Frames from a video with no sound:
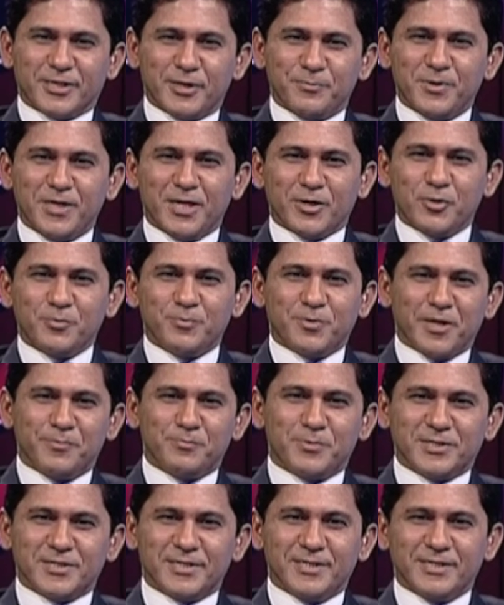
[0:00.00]
Kapila Gupta,
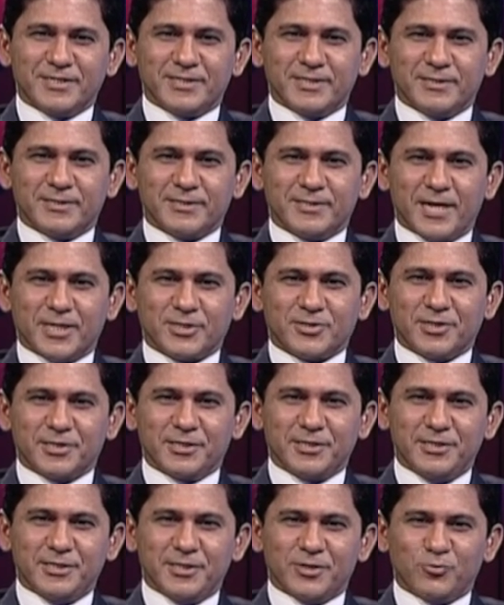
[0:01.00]
President International
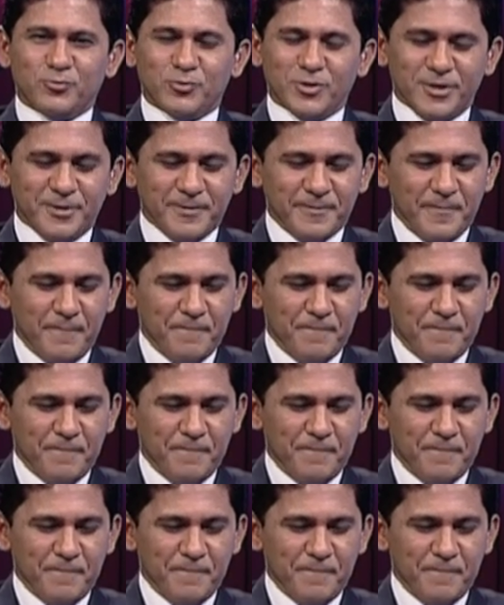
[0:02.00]
Inner Wheel.